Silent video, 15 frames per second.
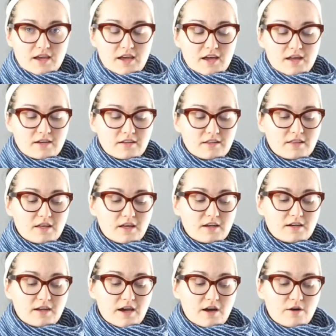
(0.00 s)
and
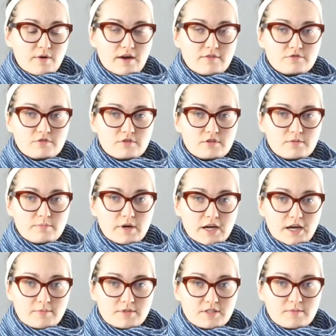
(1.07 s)
then now after the
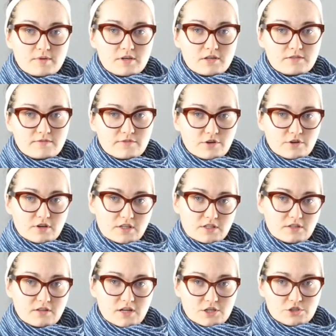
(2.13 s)
biopsy because of her
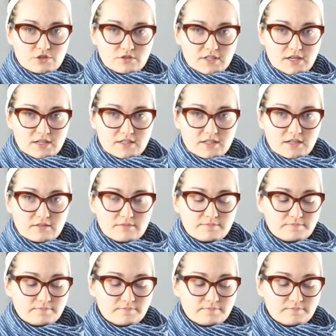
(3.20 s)
histological testing.